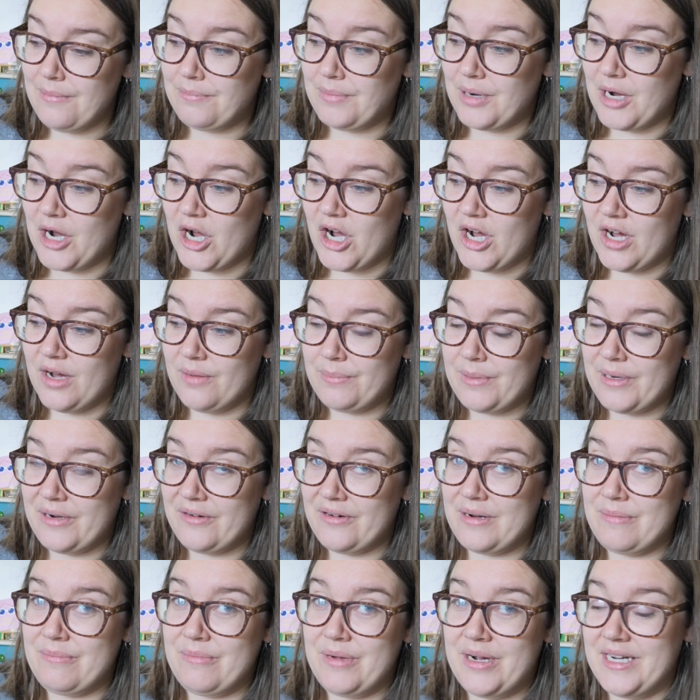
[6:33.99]
But
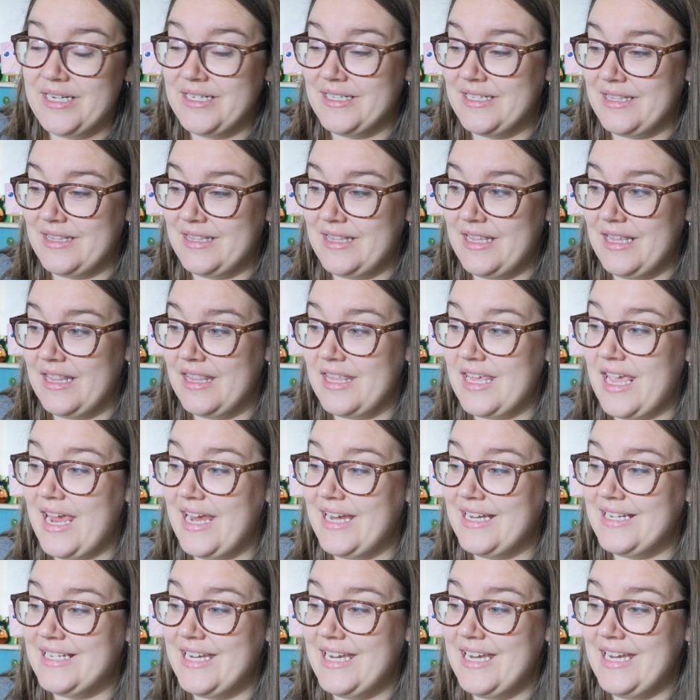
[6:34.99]
bearing in mind that the
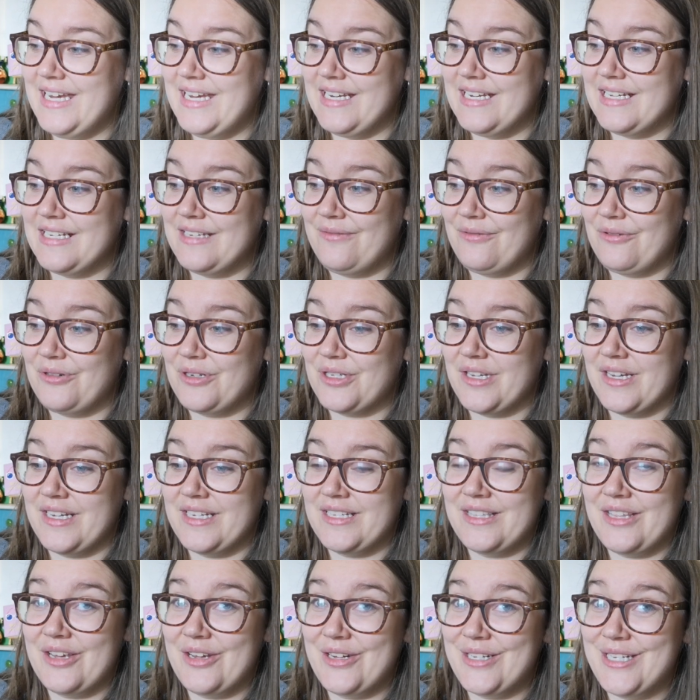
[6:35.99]
eighteen is for a
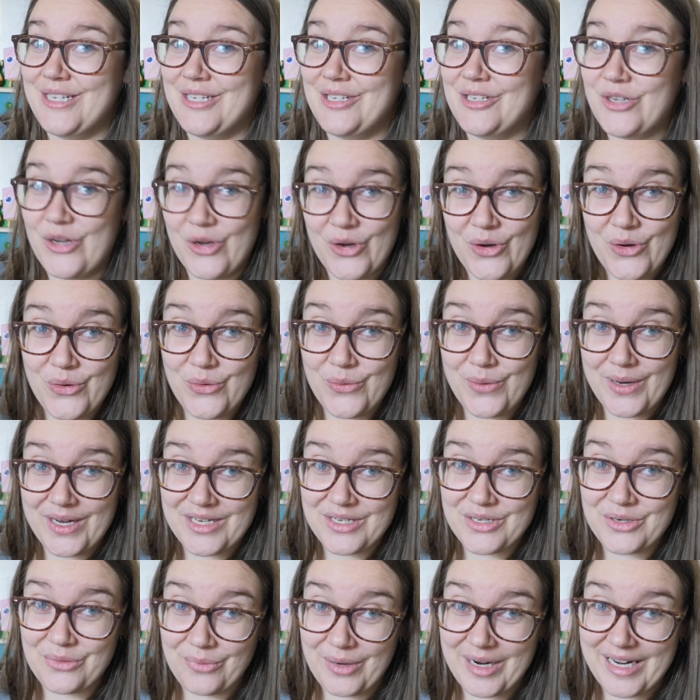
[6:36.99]
size thirty-two
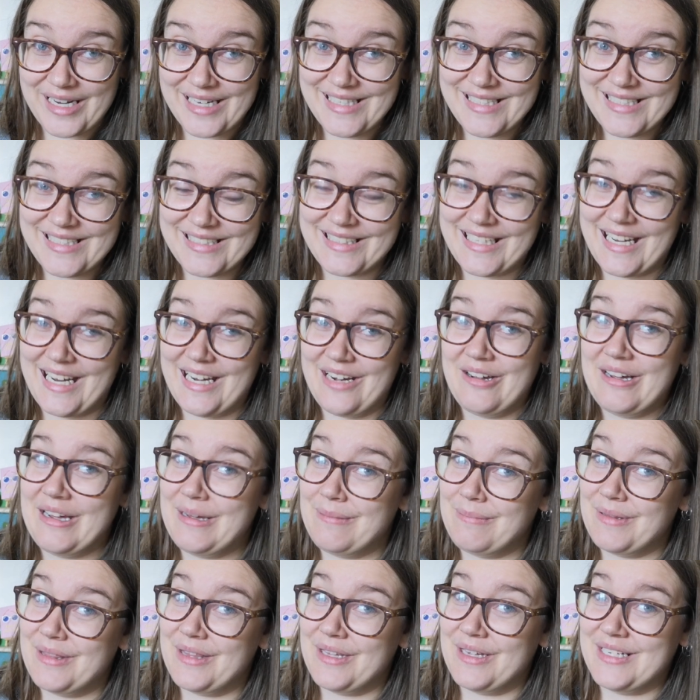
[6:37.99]
inch waist and I
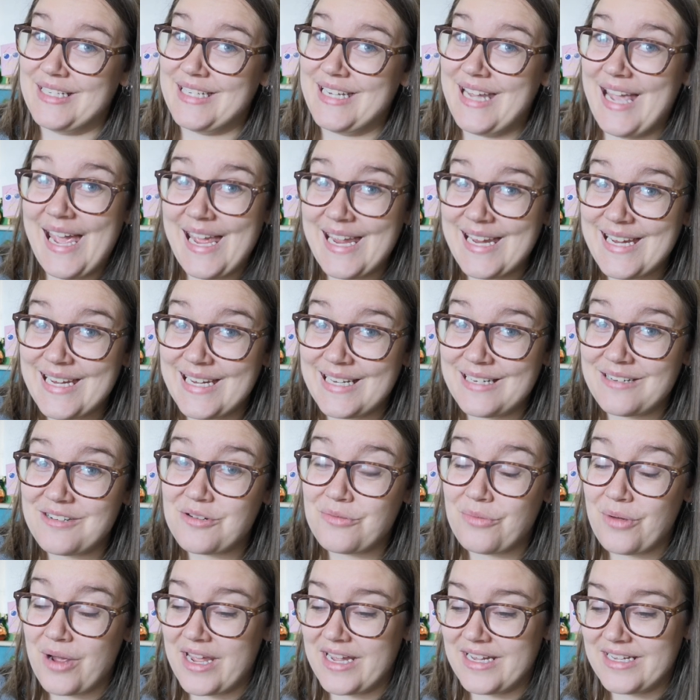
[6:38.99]
am a thirty-eight
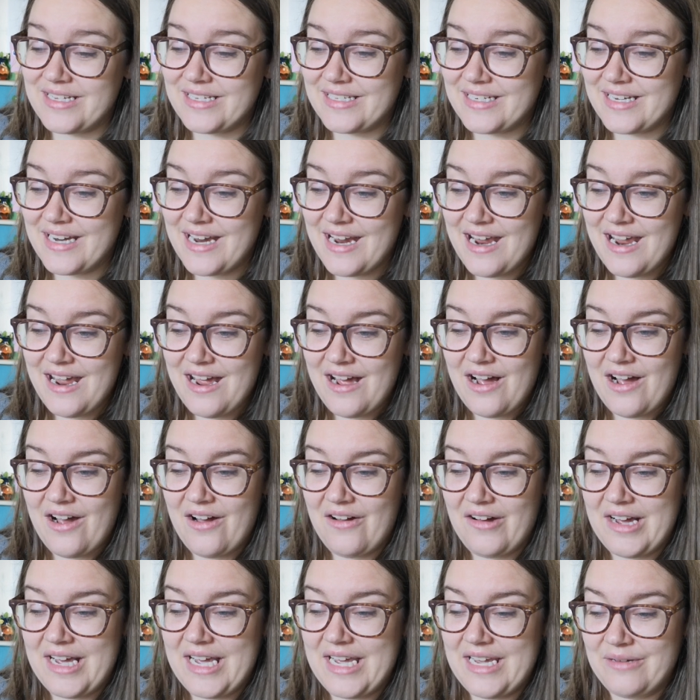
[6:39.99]
inch waist,
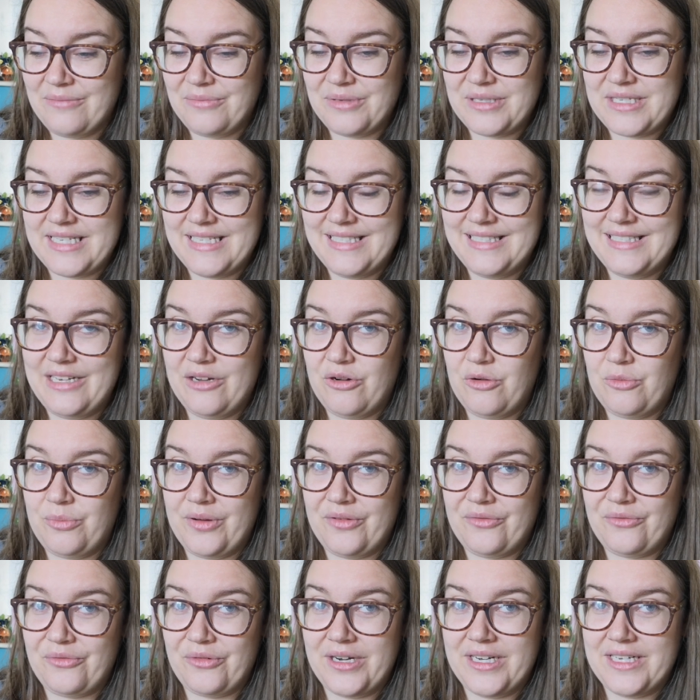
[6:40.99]
I was a little
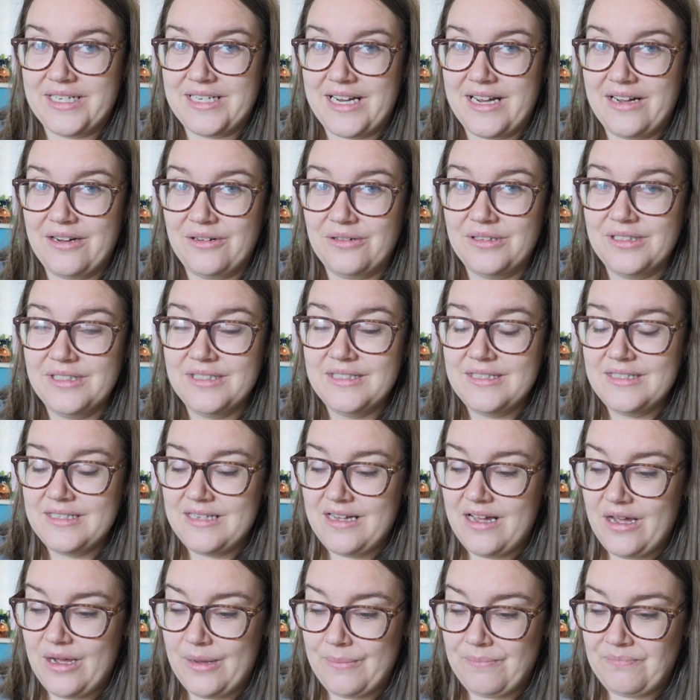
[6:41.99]
bit freaked out.
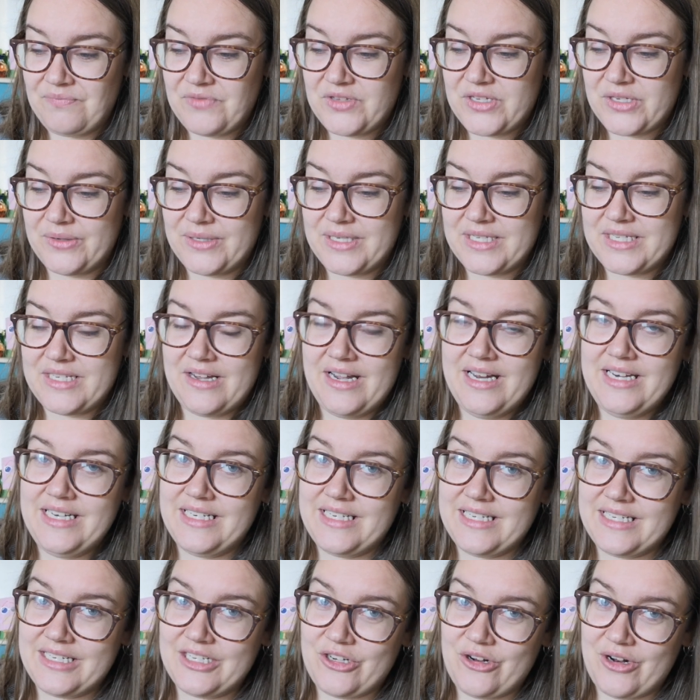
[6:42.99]
Um, so I
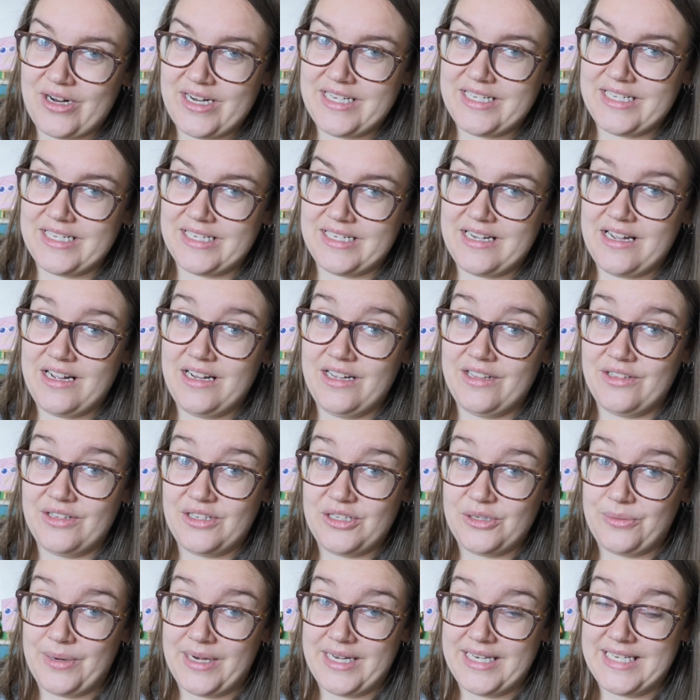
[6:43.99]
decided to trace and cut the
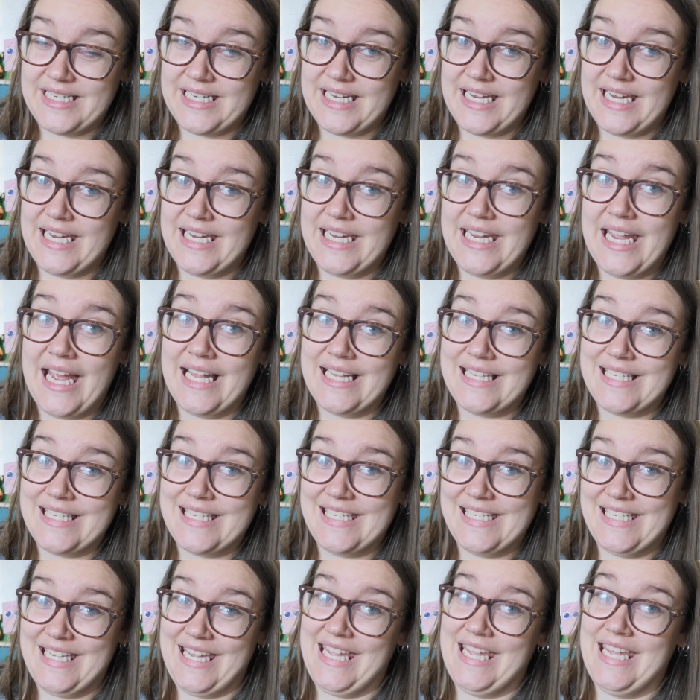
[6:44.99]
twenty and
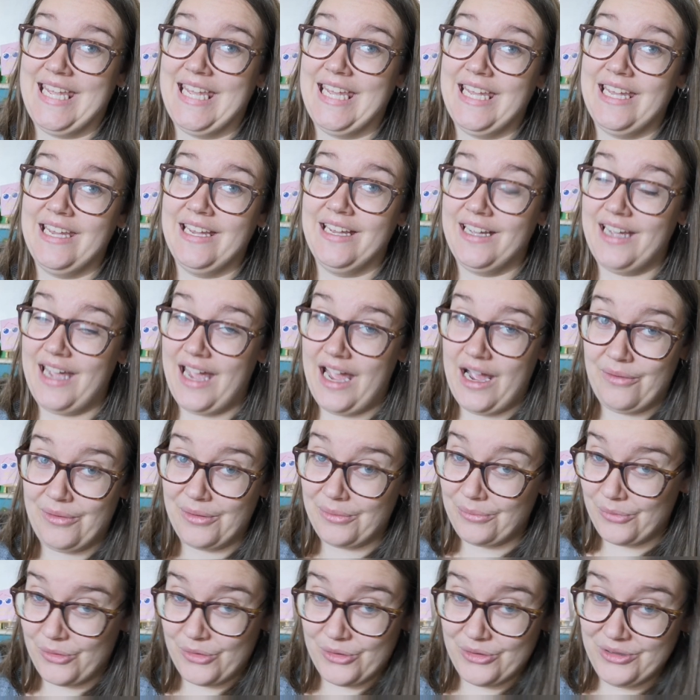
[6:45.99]
see how
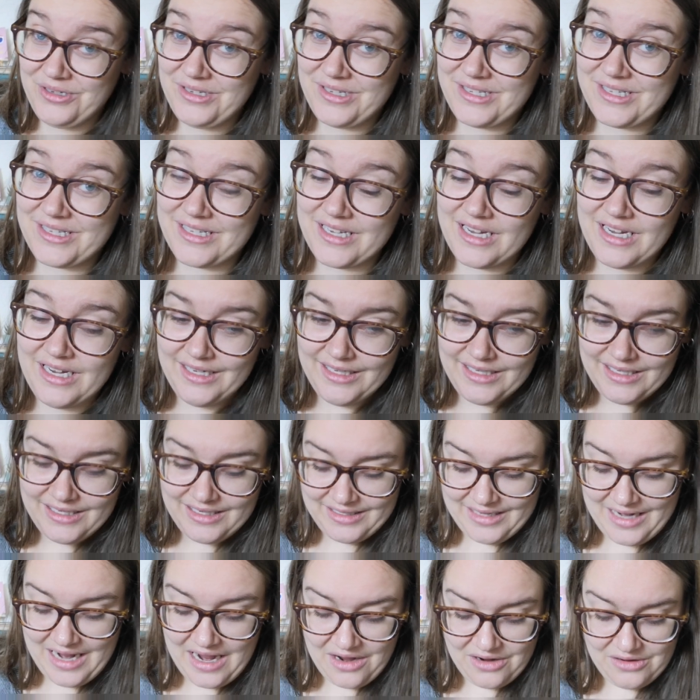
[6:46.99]
it was.
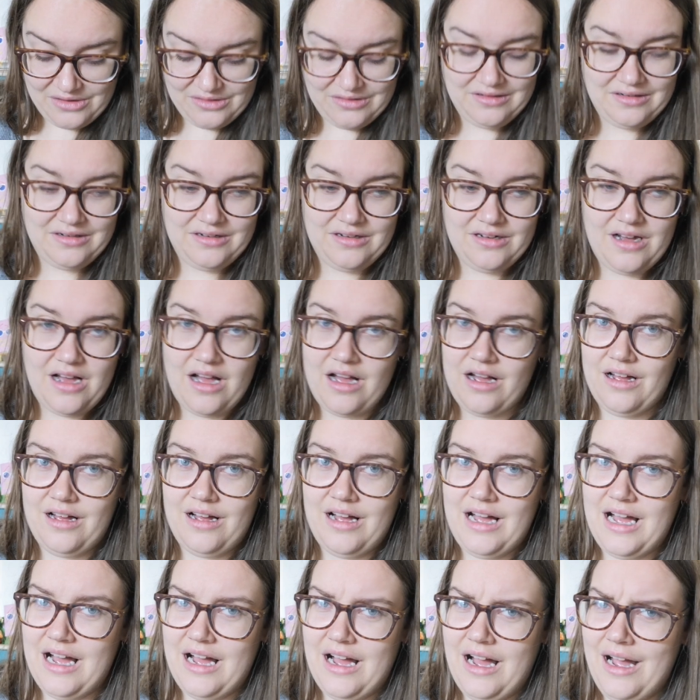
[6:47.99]
Now,
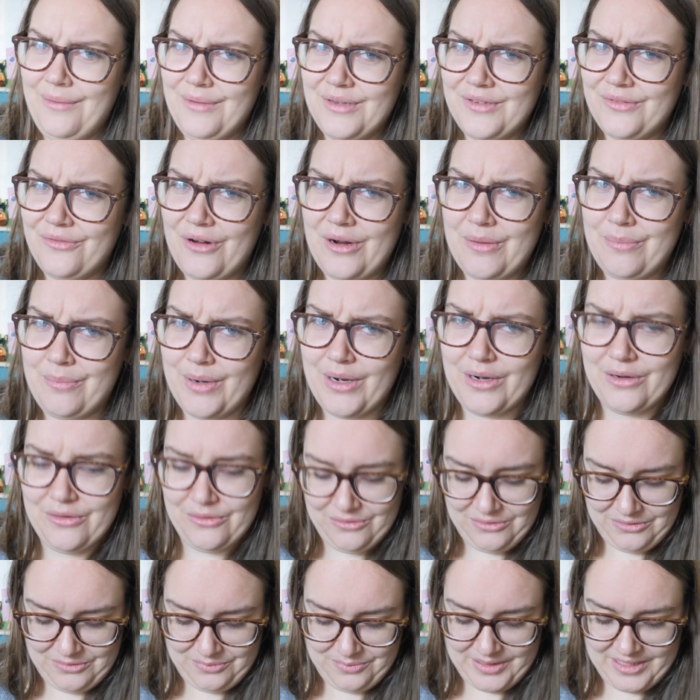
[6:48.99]
I was very
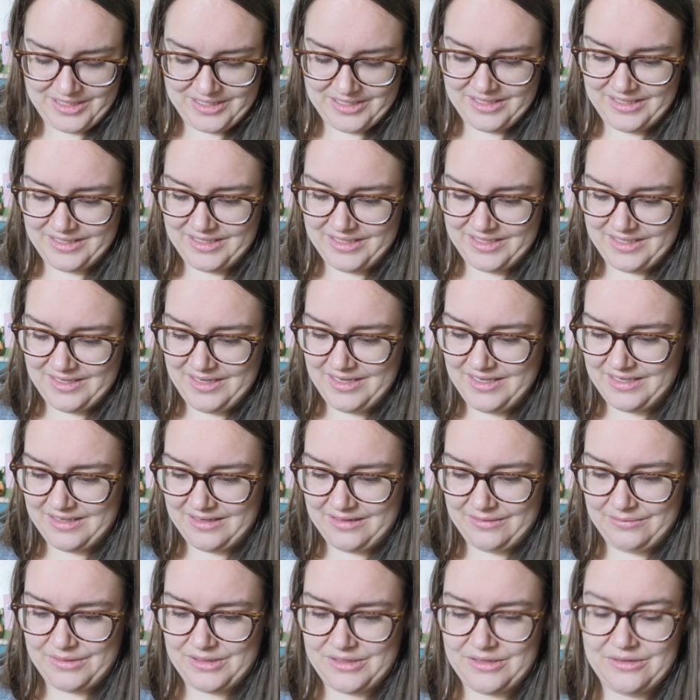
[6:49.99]
bold because I decided
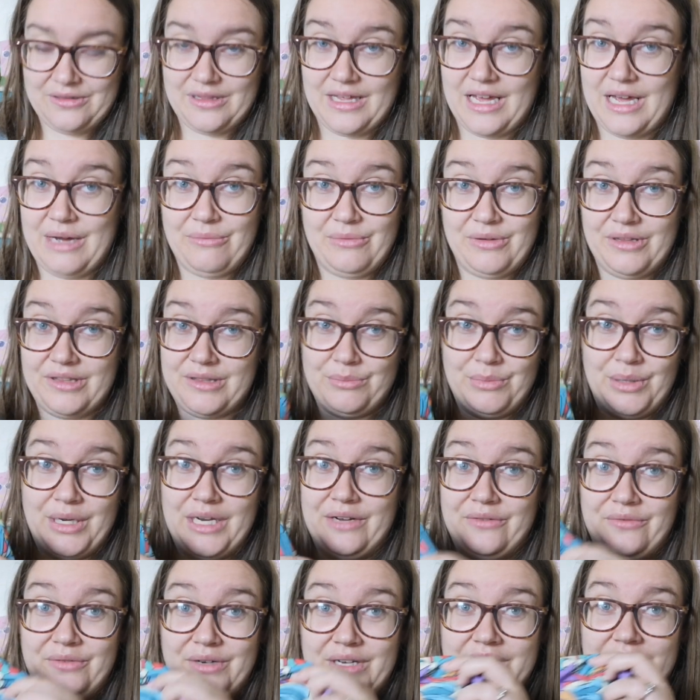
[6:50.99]
I would do that with my
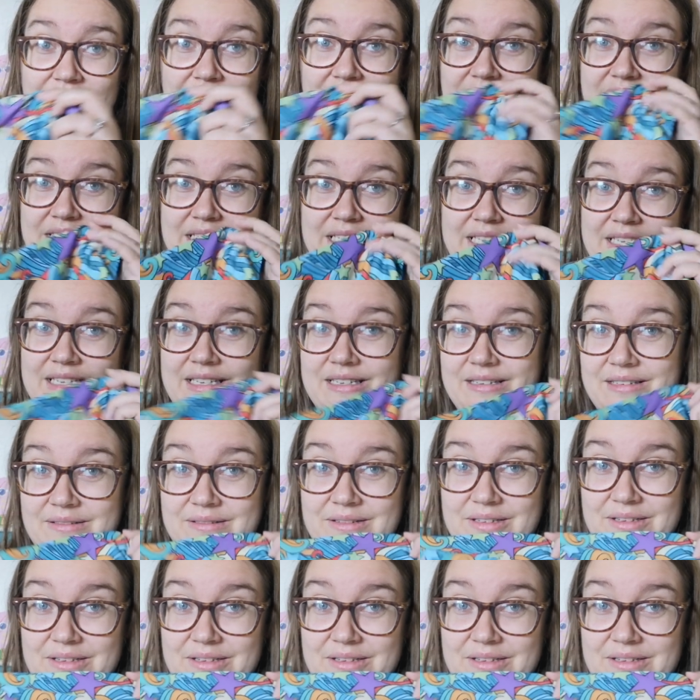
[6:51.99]
lovely, nice,